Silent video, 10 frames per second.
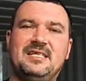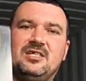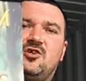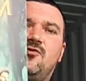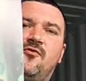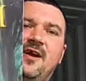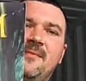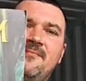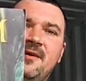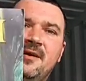This is
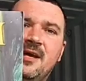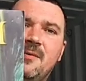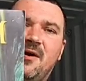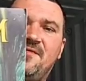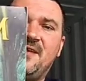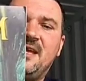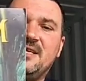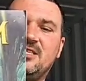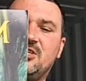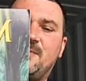Grim, but I
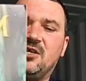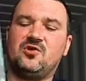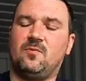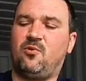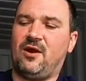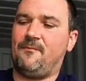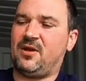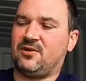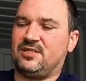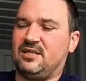think it's a special
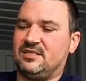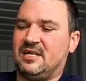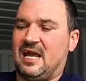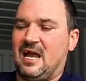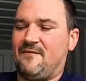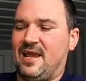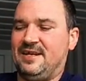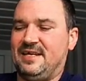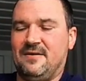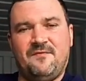print because it doesn't have
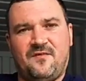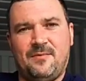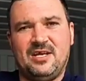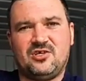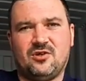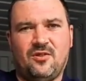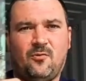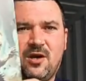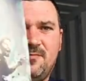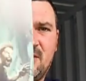any information on
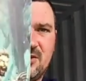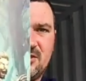the white